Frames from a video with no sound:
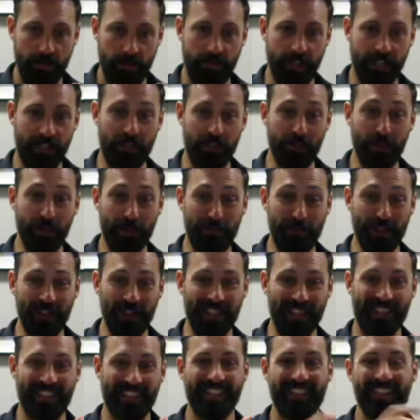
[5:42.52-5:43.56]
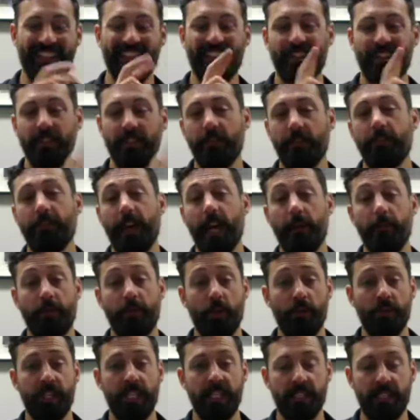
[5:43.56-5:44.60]
Vegetables first, fat and
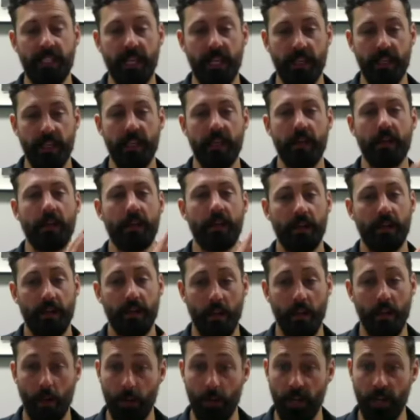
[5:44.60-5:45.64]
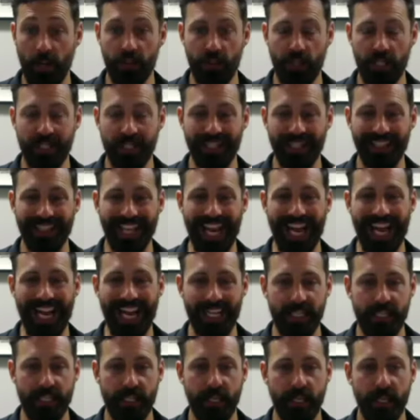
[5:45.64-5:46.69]
protein second, carbohydrates
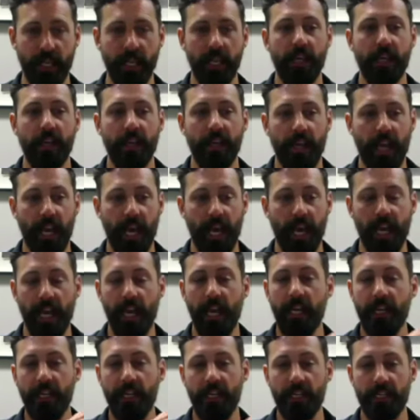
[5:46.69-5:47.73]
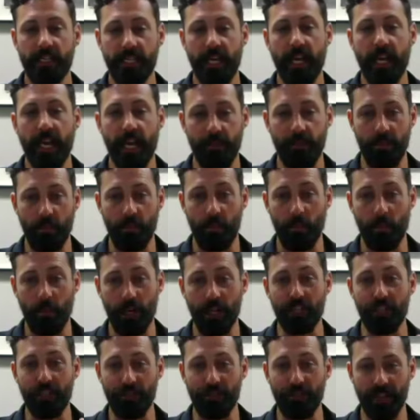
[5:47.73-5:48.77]
last. At any time, we want
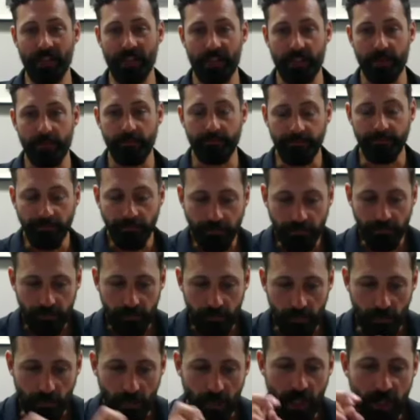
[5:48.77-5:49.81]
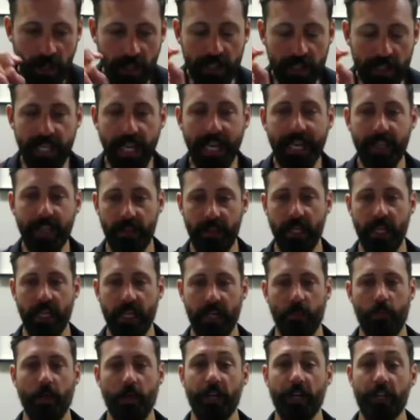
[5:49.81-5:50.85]
to do this. The second thing
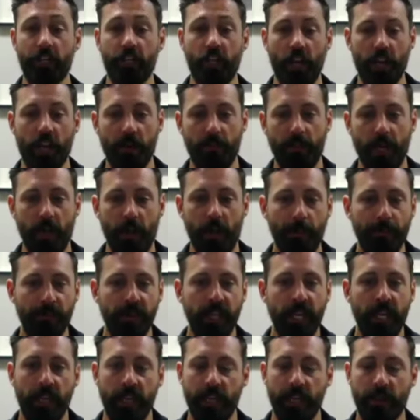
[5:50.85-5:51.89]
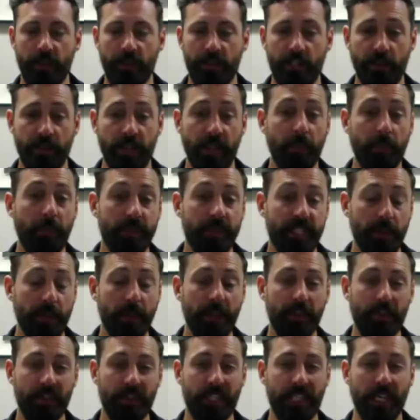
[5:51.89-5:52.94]
we're going to talk about, there are some
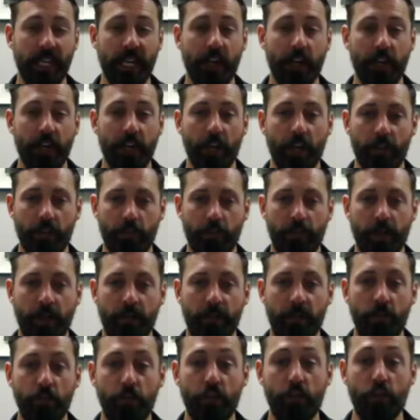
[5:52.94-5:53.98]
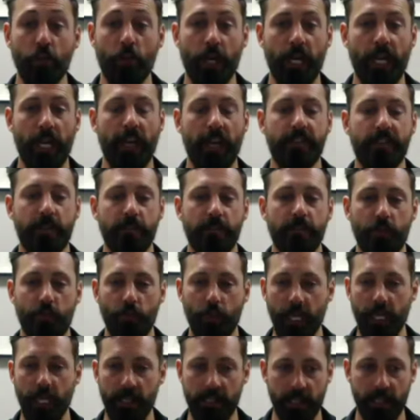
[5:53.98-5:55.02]
other scenarios where maybe you do want to have some
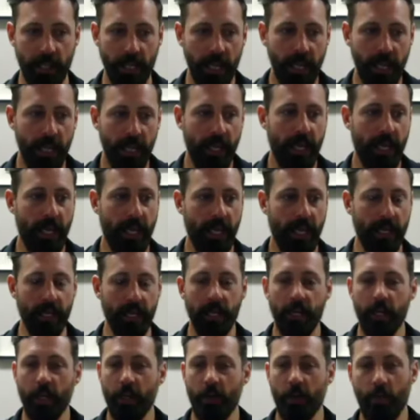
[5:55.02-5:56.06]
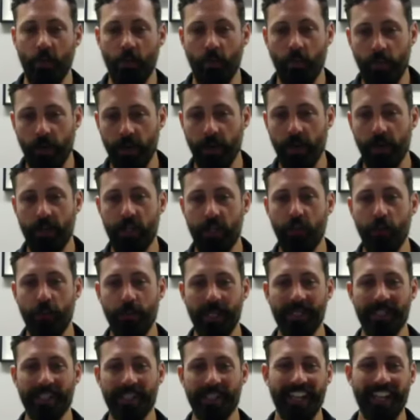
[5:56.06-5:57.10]
sweets. And we are
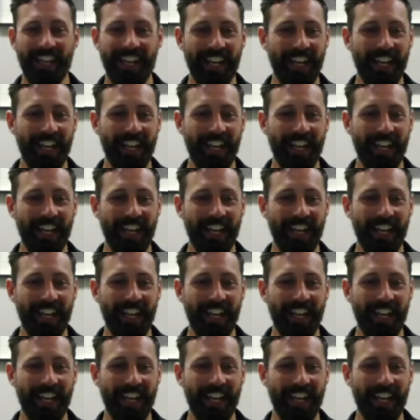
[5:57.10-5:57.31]
humans.